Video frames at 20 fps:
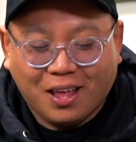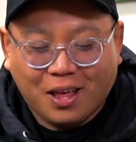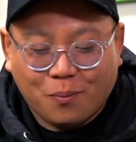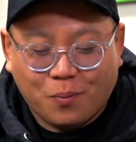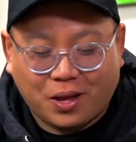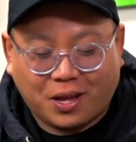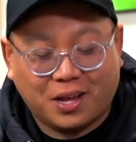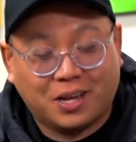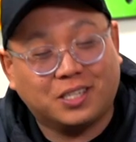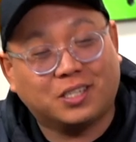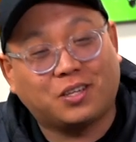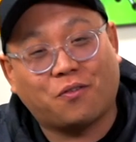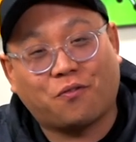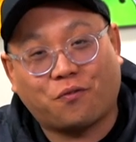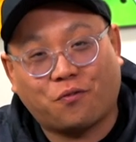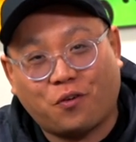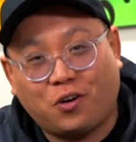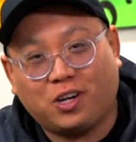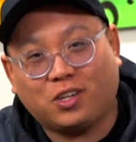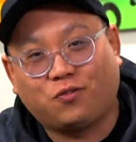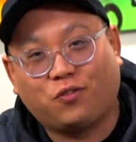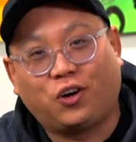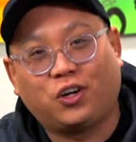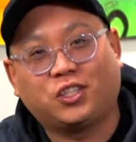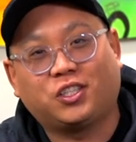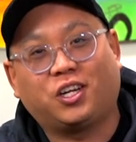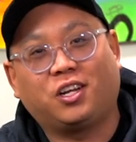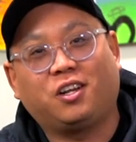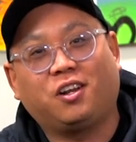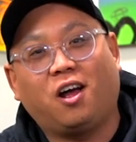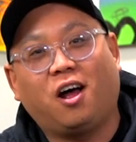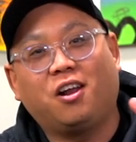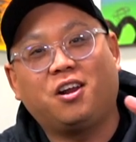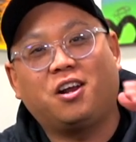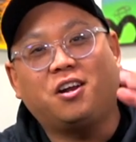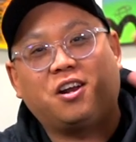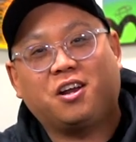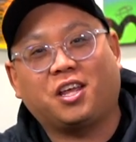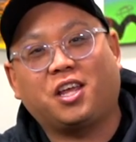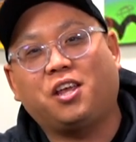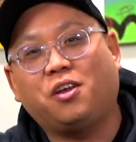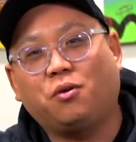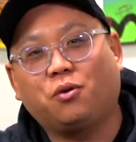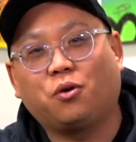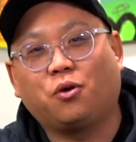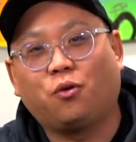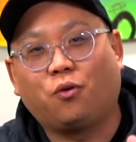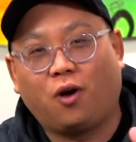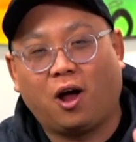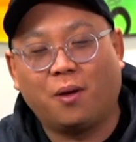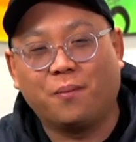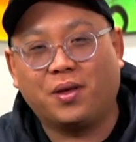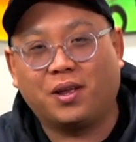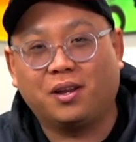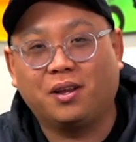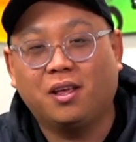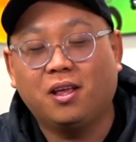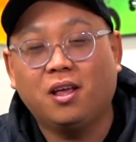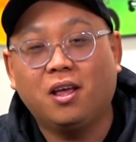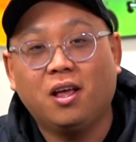because the first version of the Nakiru ramen,